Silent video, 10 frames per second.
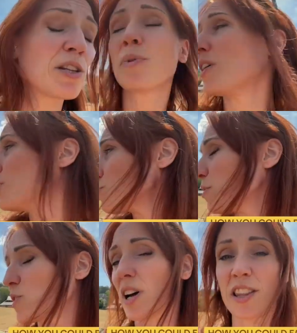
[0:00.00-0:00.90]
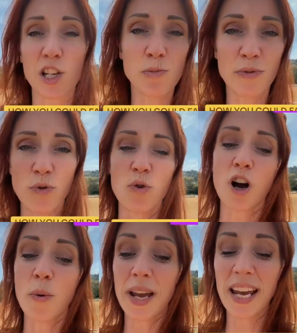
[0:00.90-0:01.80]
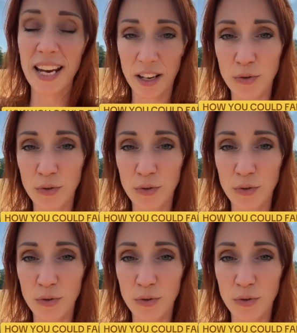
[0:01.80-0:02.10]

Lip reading: blind spots like this before going in